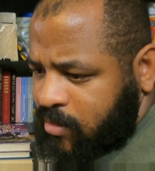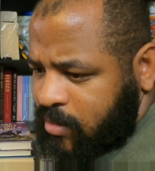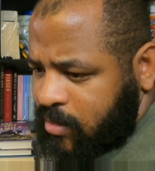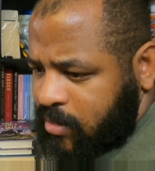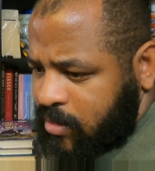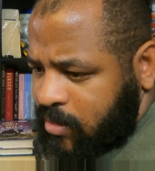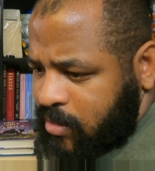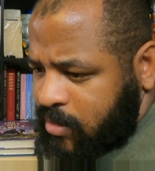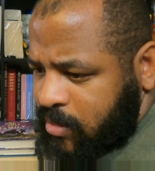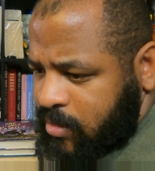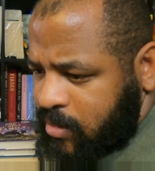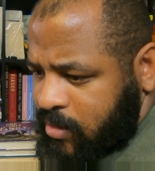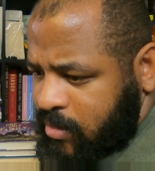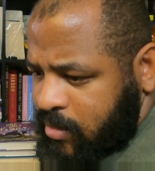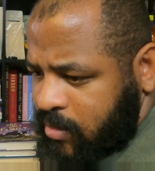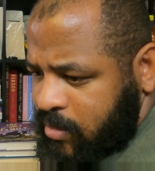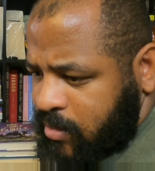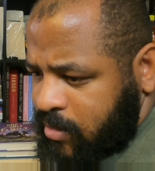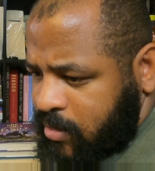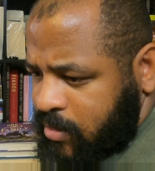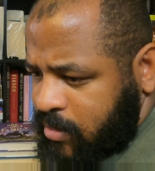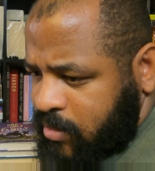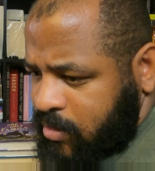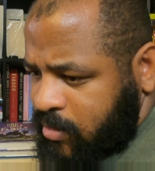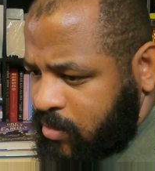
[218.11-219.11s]

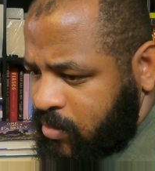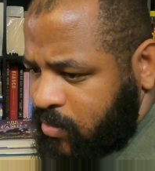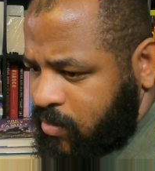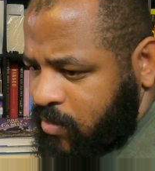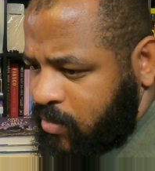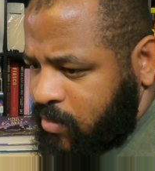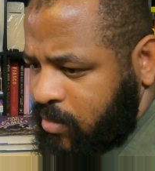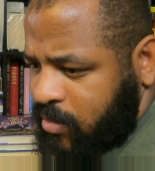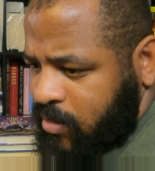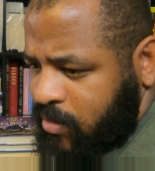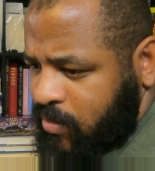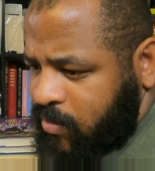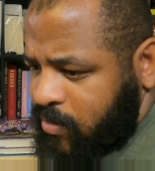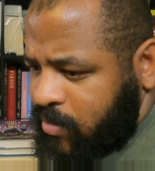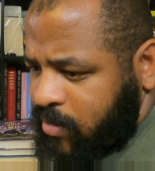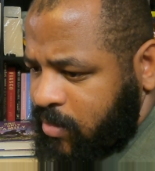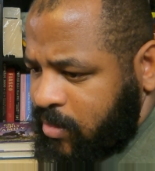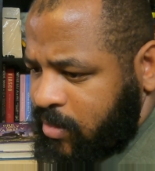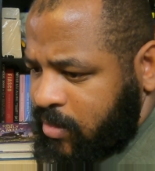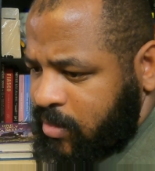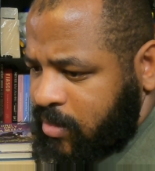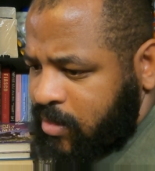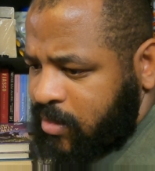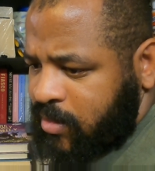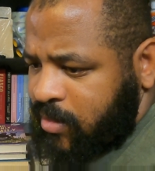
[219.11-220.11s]
And
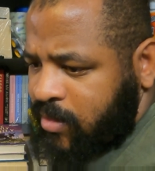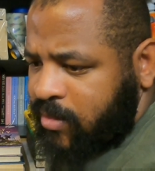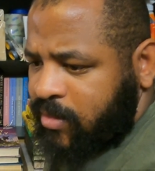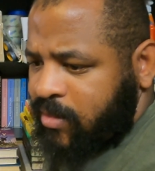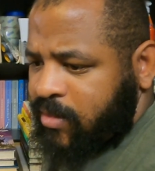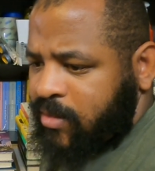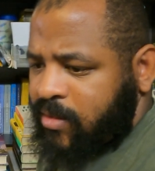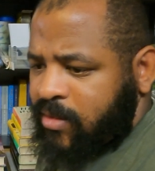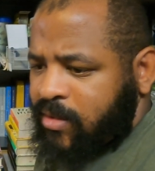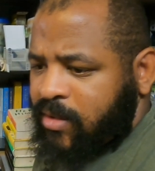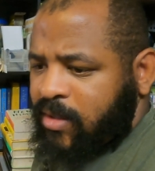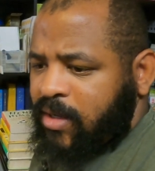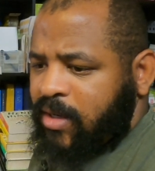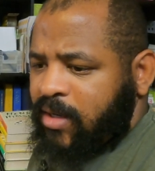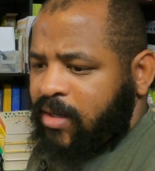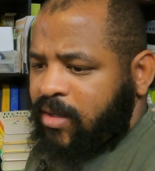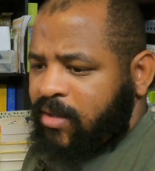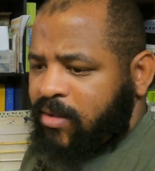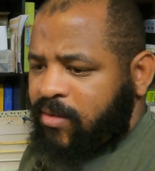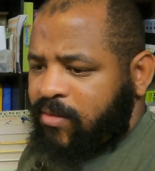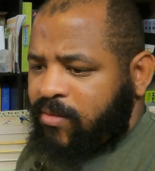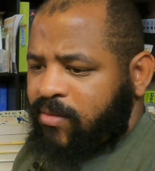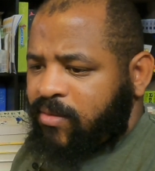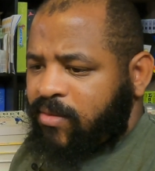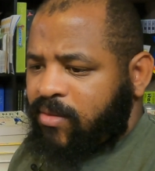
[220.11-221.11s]

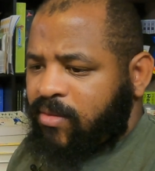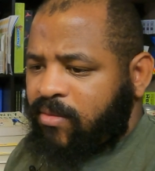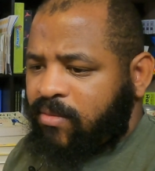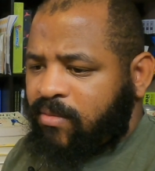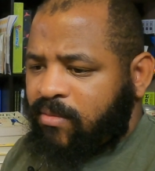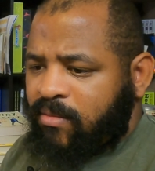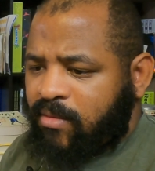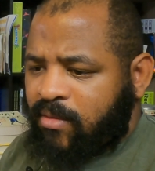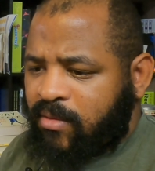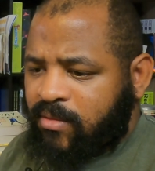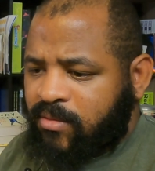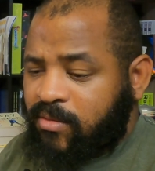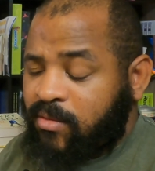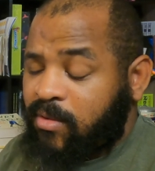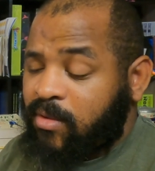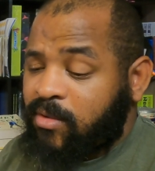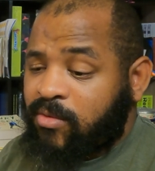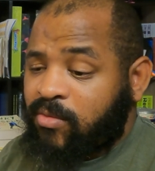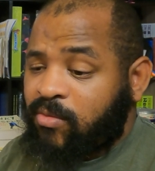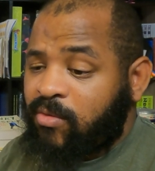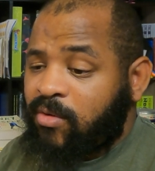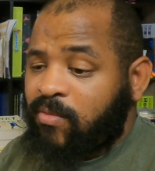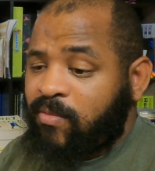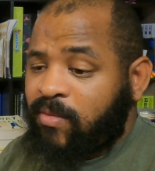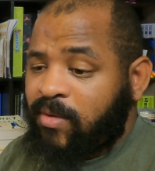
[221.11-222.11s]
$21.90 or sorry,
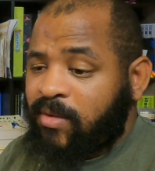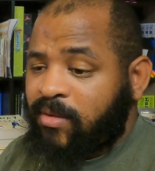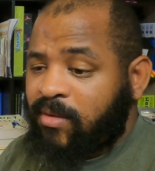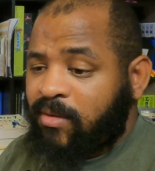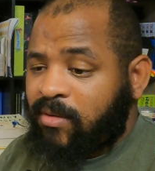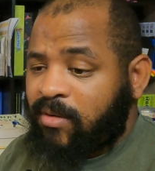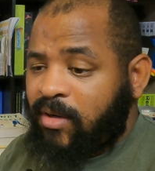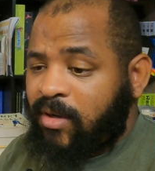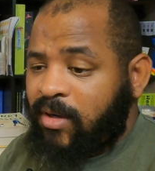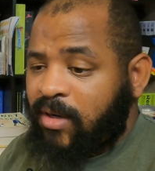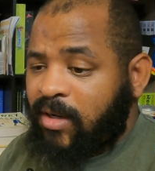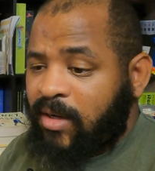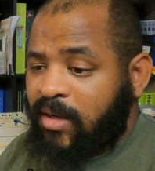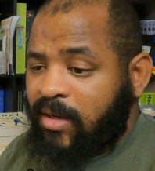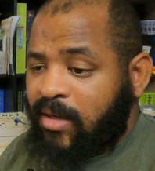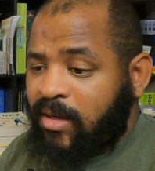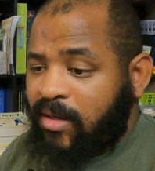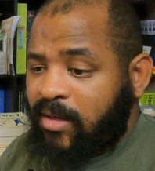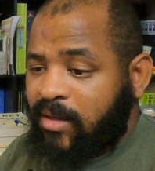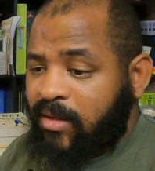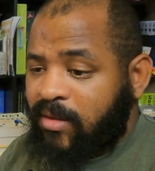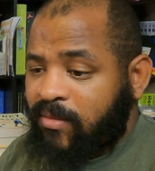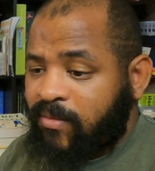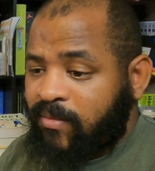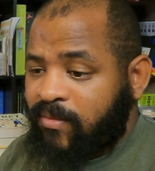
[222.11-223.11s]

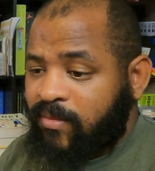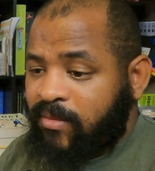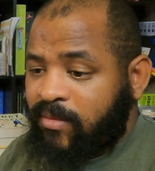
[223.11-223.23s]
$21.39